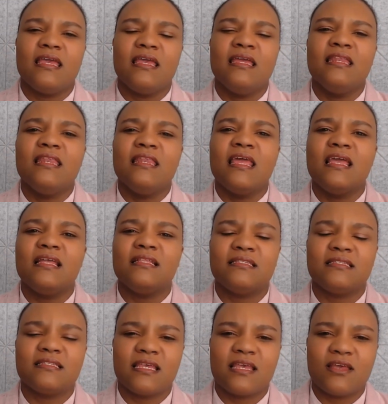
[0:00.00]

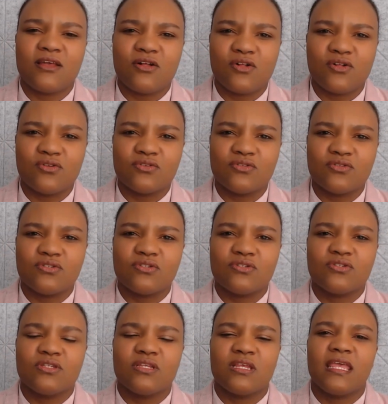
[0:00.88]
innate
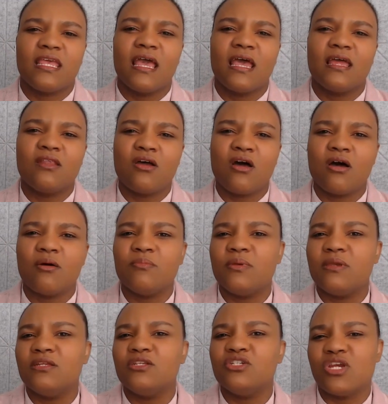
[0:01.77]
skills cannot
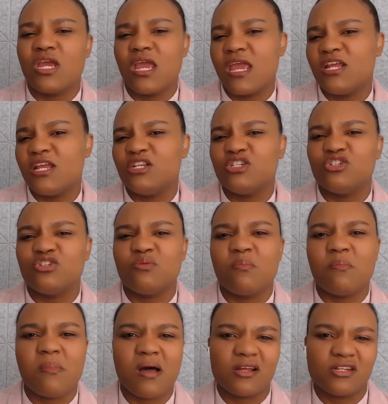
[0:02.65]
be changed
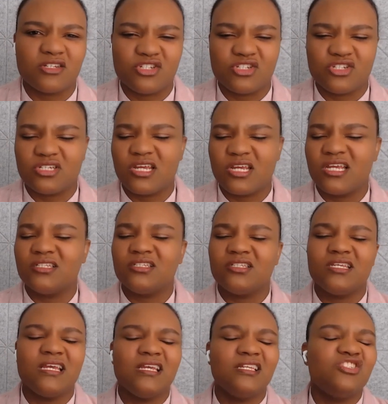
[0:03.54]
much.
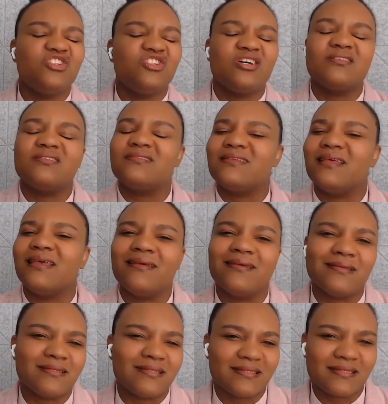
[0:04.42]
It just
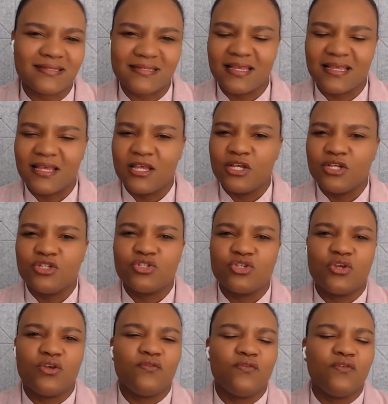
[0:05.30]
is.
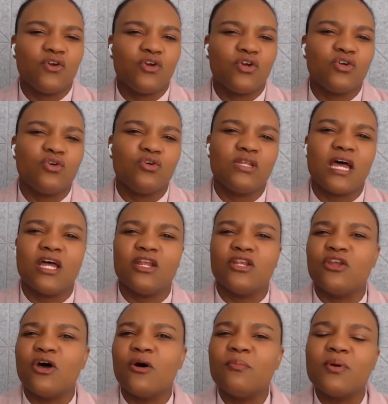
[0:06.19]
So if you're good
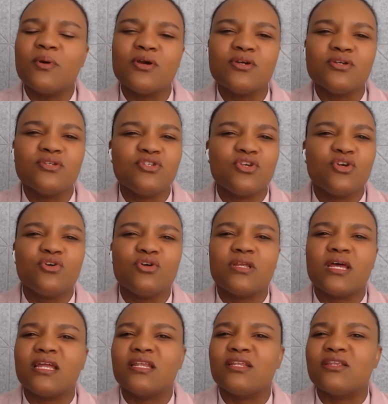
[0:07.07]
at numbers, you're
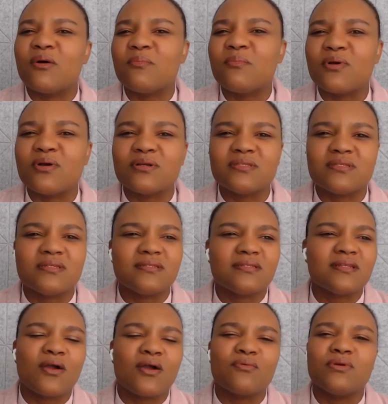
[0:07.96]
good at numbers.
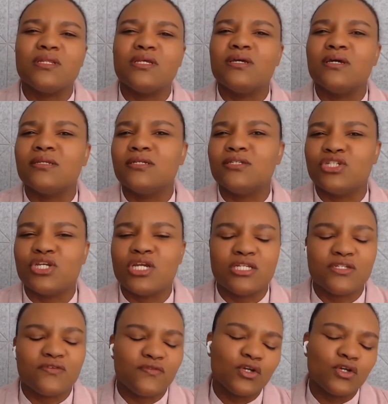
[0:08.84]
It's not really going to
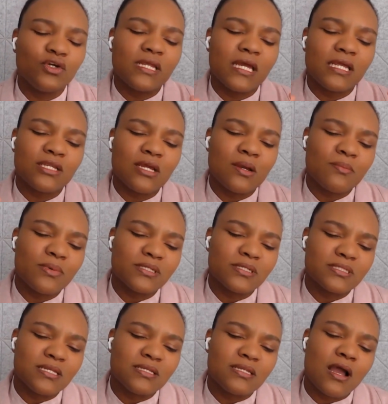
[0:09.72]
change. If you're good at
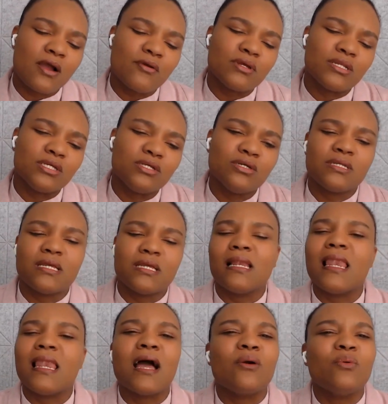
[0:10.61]
numbers and not really good
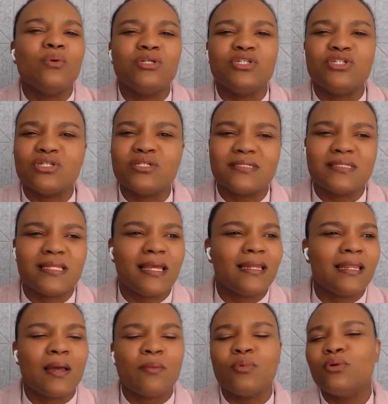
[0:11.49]
at languages,
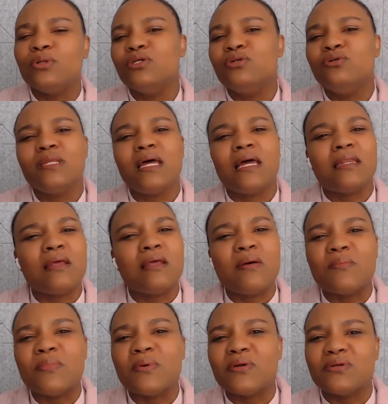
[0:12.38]
then I'm only good at
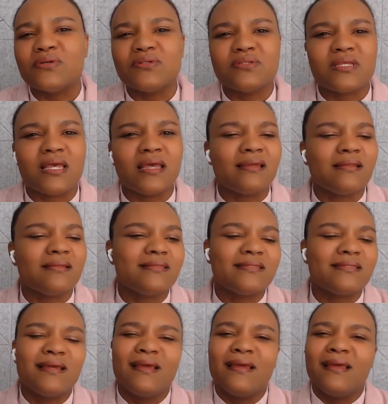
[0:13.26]
numbers
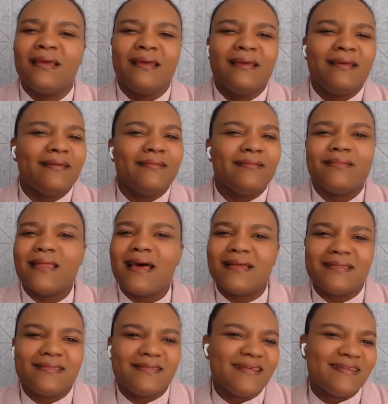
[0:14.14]
and
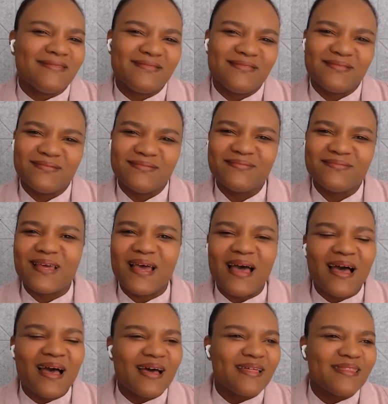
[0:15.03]
that's it.
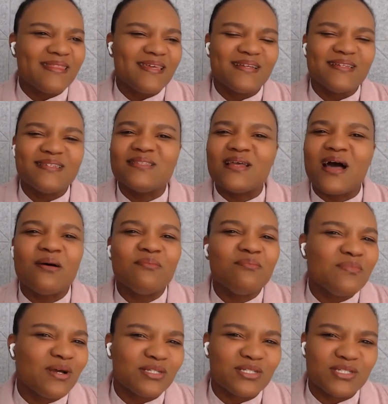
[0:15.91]
There's
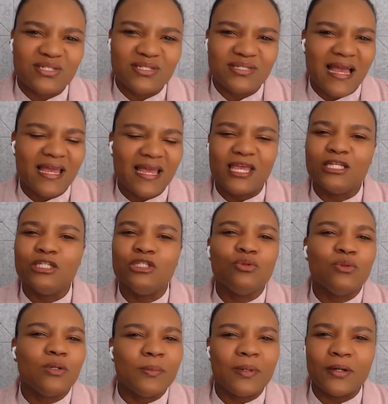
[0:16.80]
not much I can
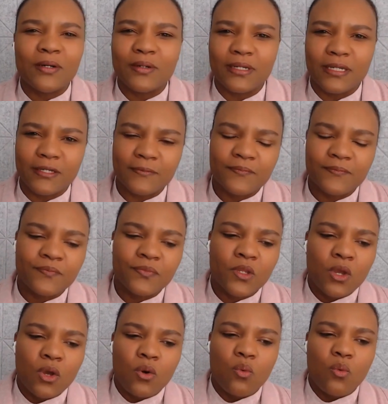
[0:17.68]
do about it.
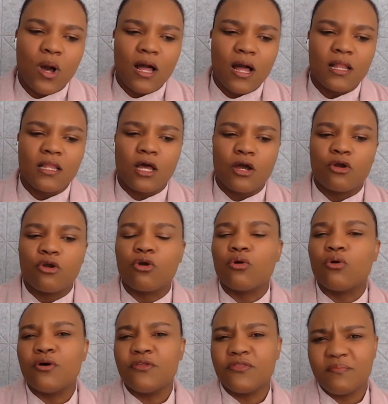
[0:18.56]
While a
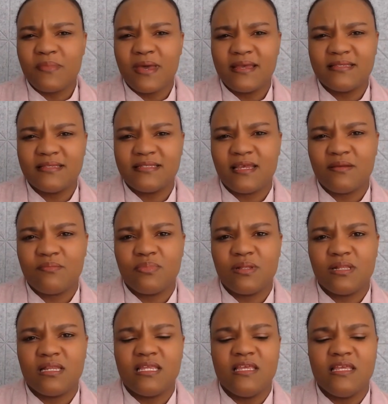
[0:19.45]
growth mindset
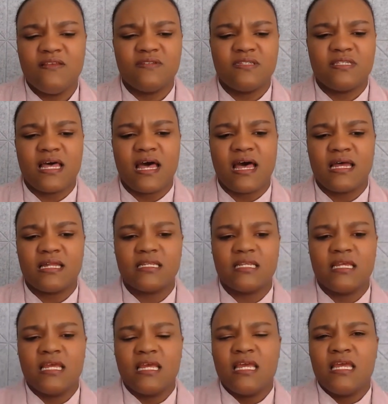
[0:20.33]
believes that